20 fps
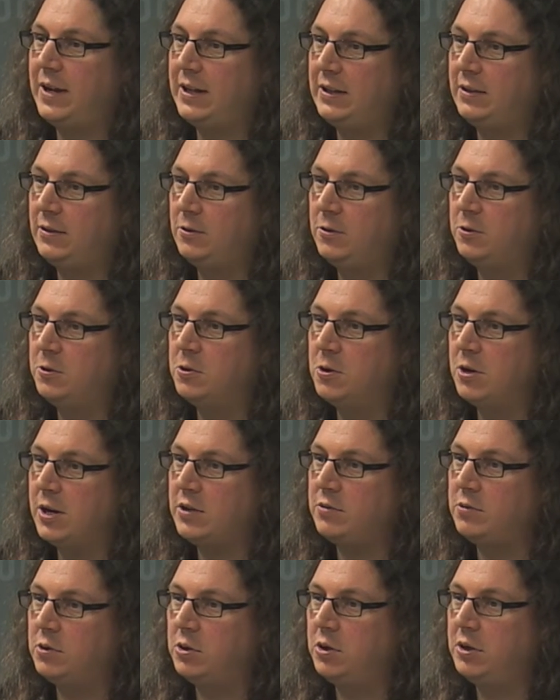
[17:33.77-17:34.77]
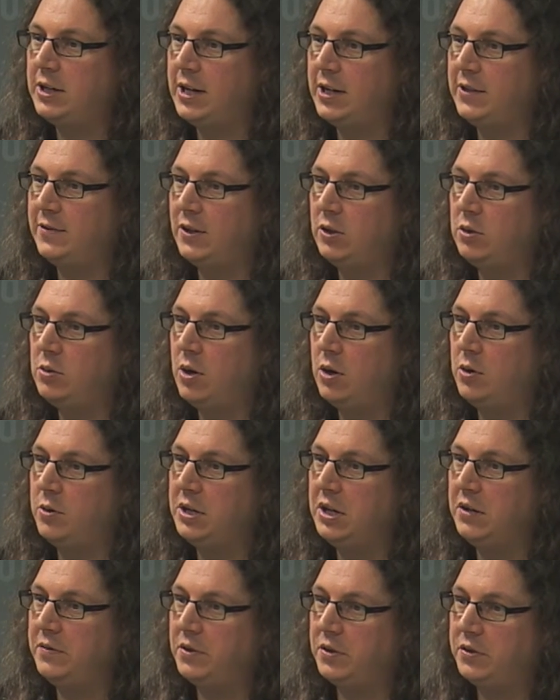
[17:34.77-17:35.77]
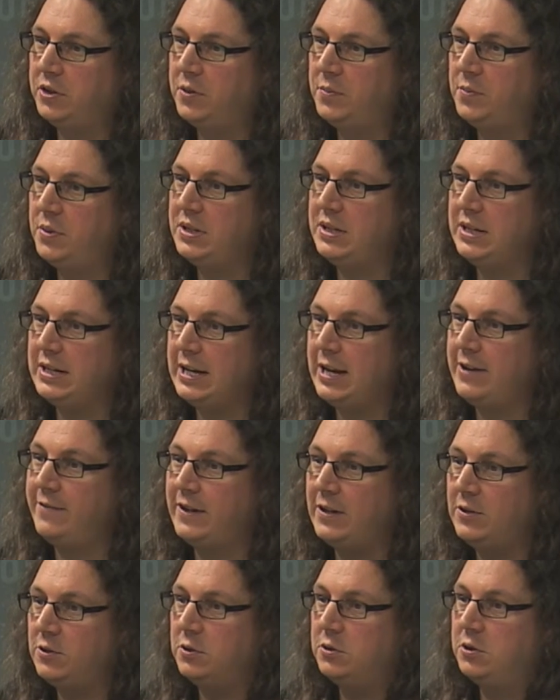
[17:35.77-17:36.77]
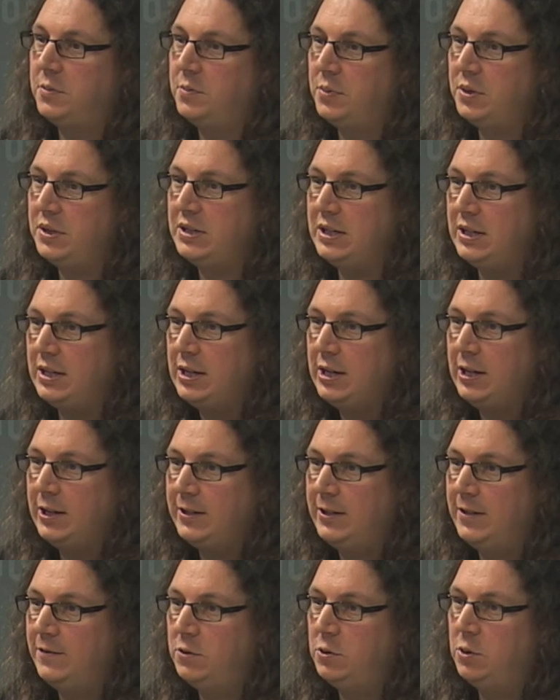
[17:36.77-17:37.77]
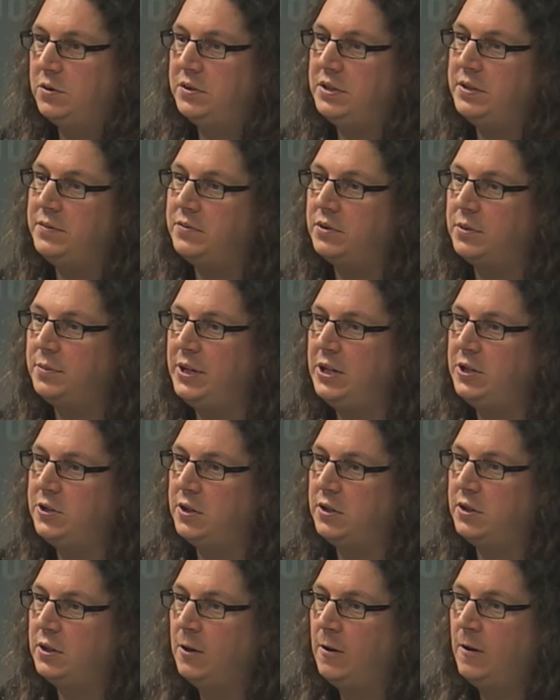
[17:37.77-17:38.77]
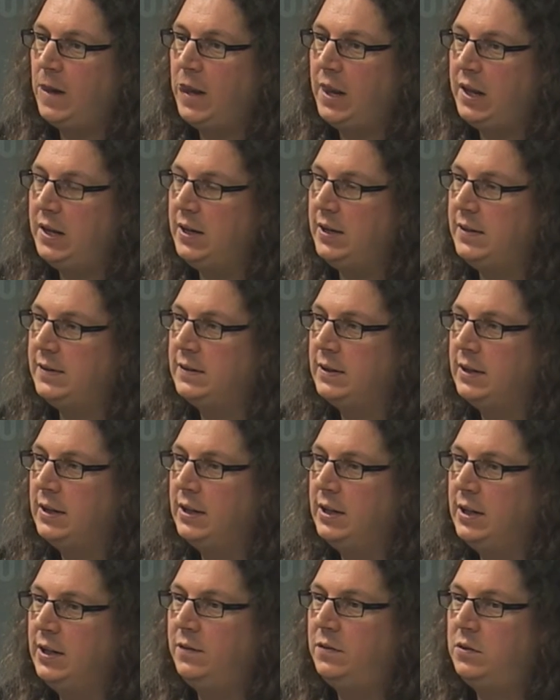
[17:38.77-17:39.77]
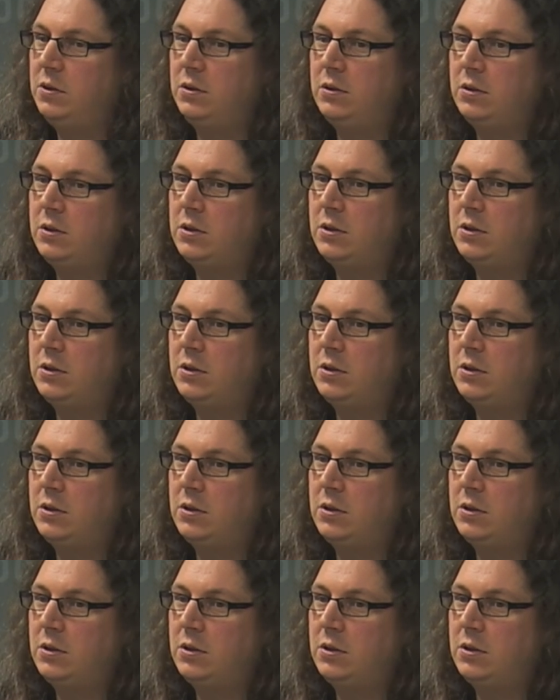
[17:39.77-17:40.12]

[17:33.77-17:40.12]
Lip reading: but Google has recognized that you are looking for somebody, and then the somebody gives you all the information. If you